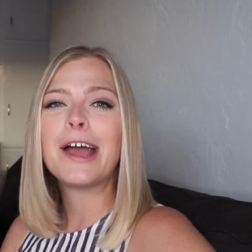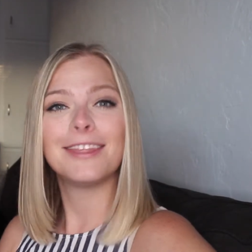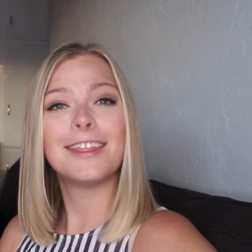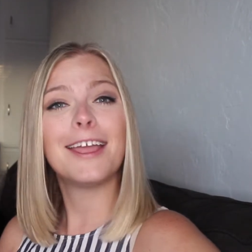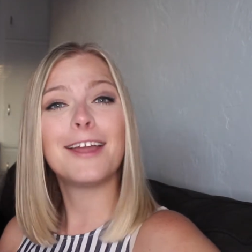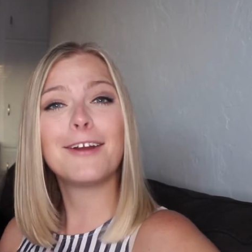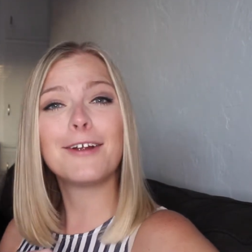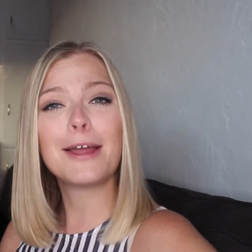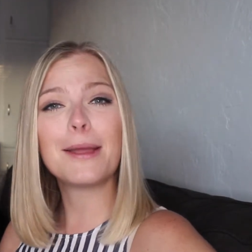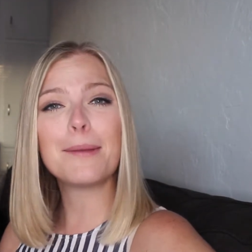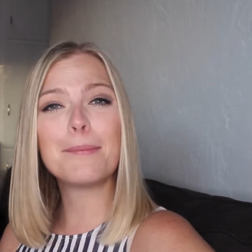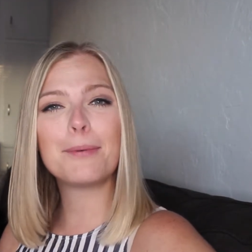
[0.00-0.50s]

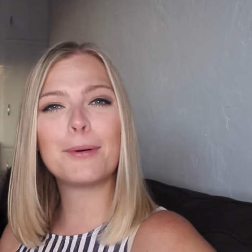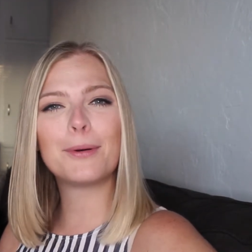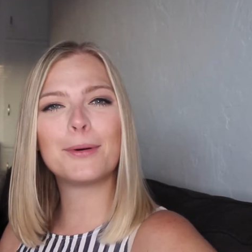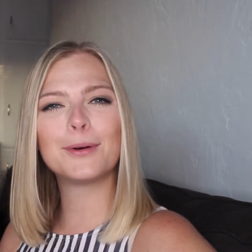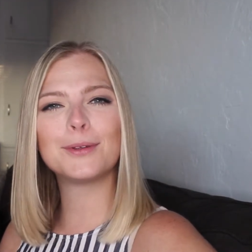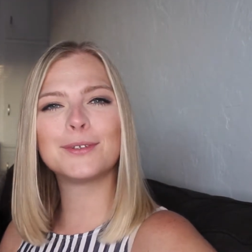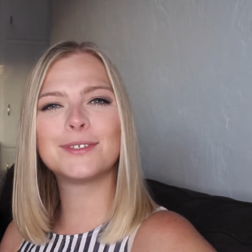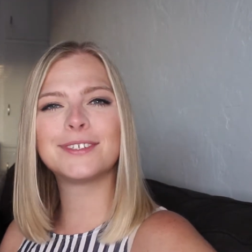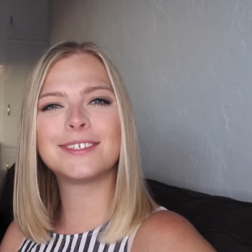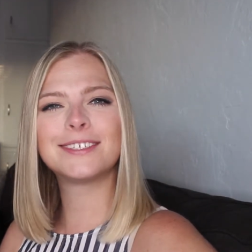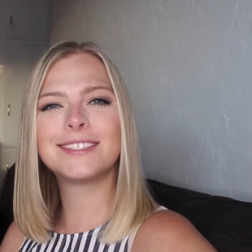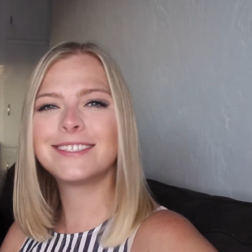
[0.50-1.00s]
There I
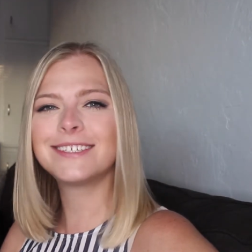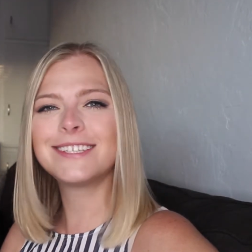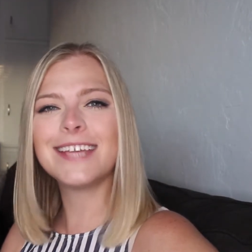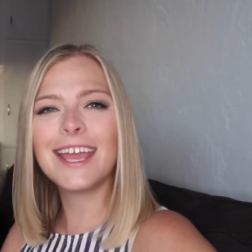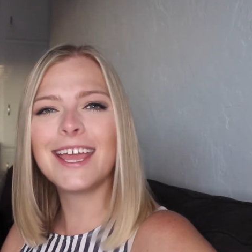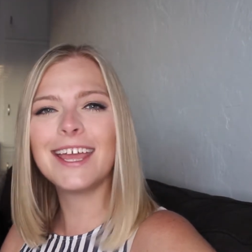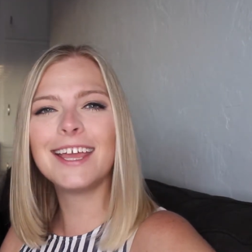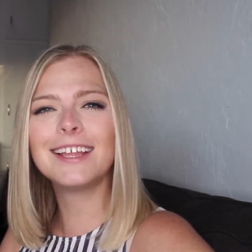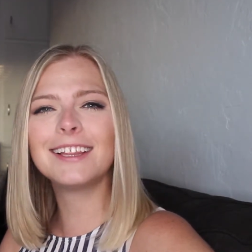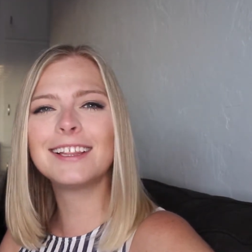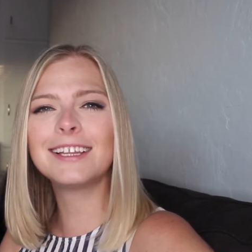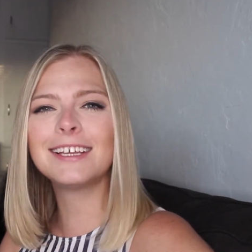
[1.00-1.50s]
post
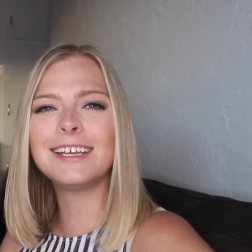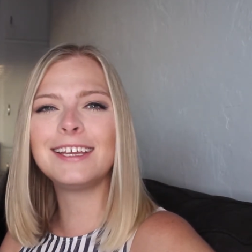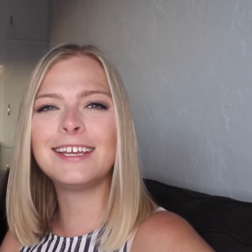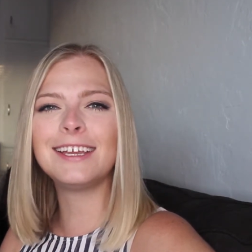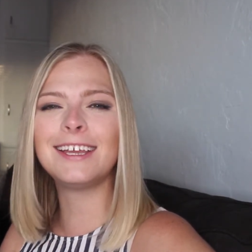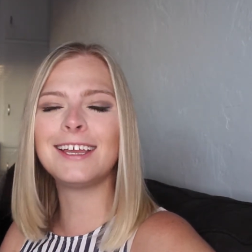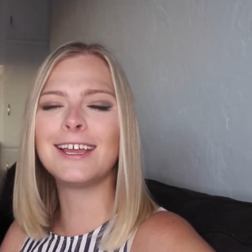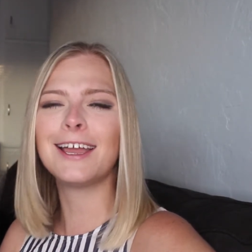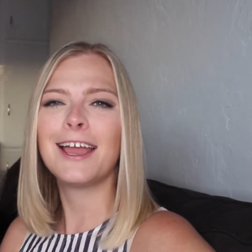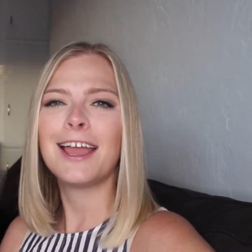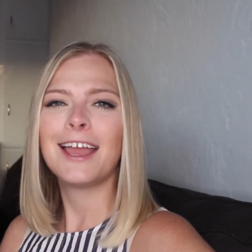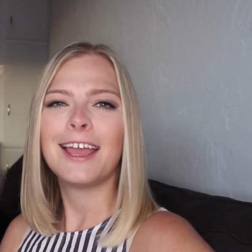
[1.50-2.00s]

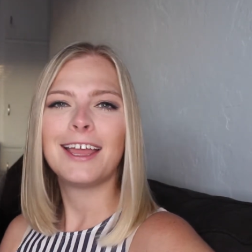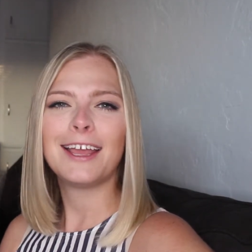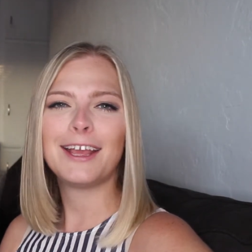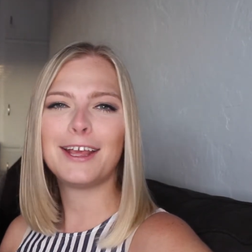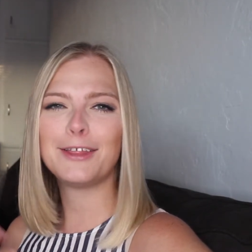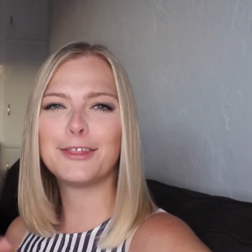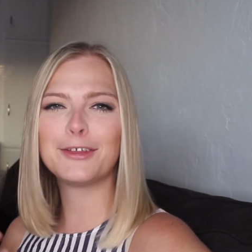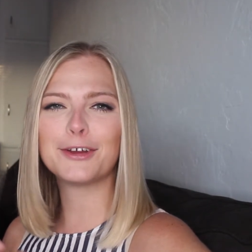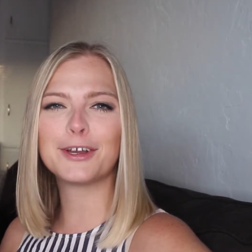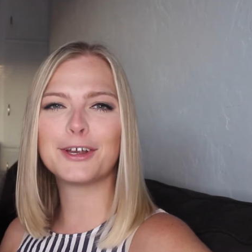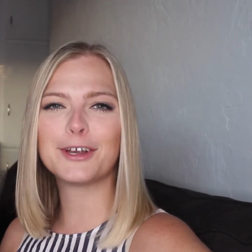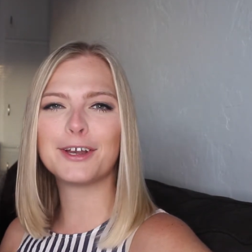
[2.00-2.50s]
daily,
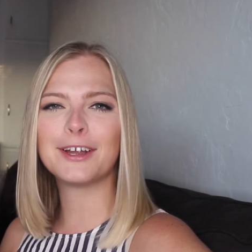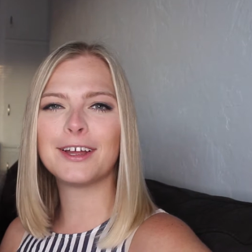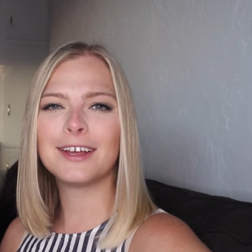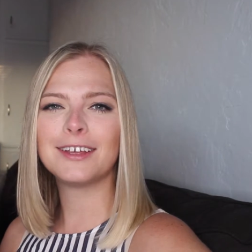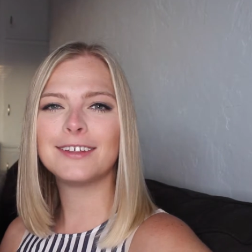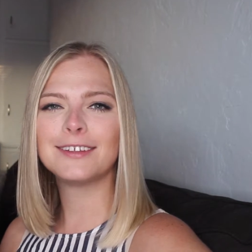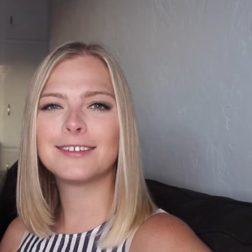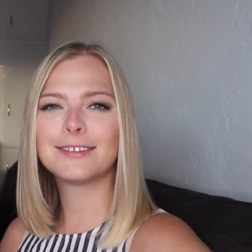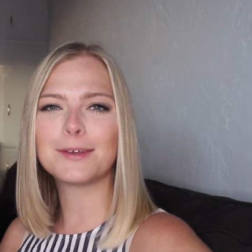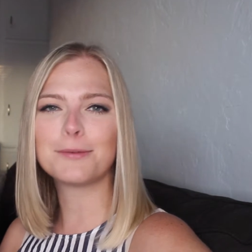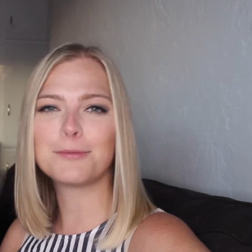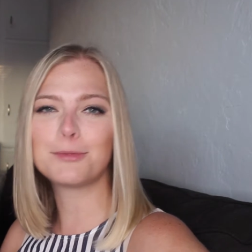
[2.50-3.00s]
either
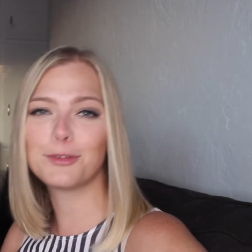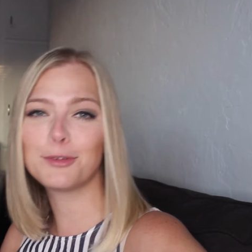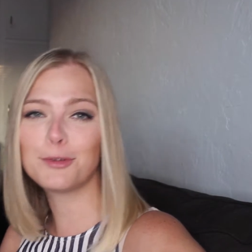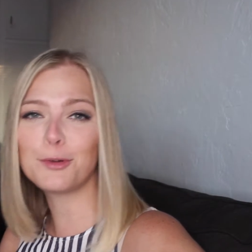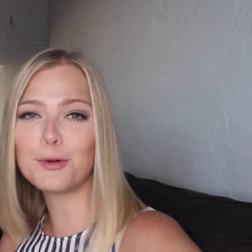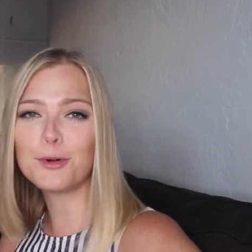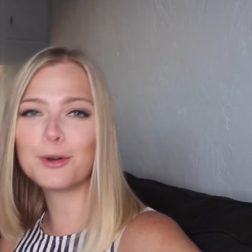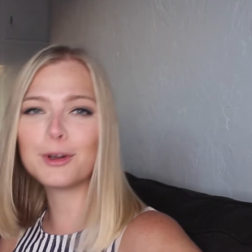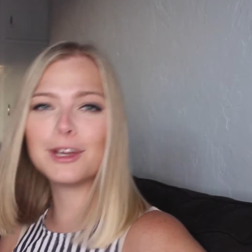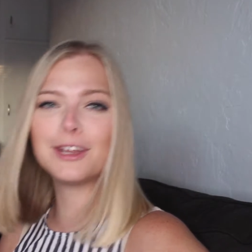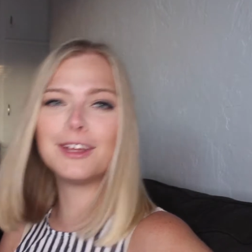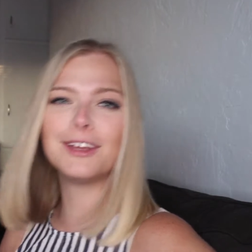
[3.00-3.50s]
some
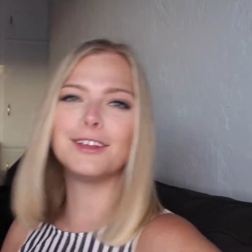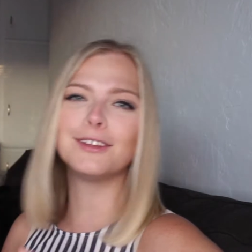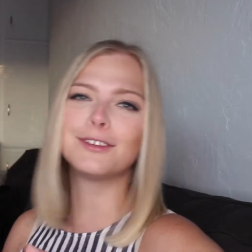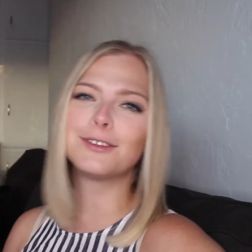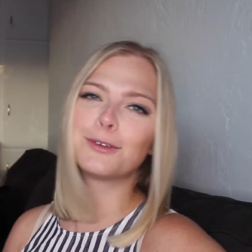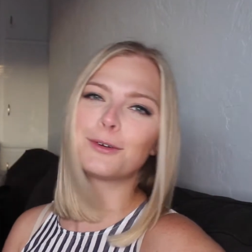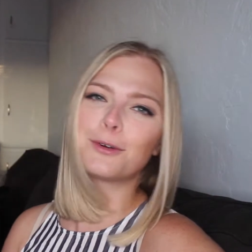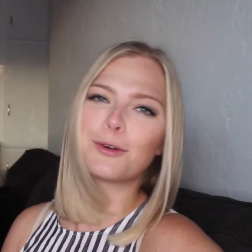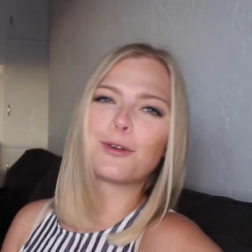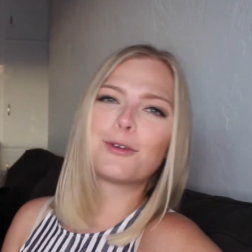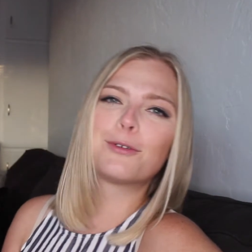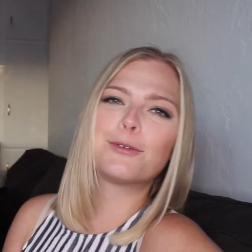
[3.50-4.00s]
stories
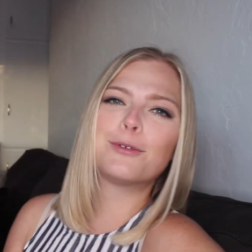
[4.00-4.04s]
or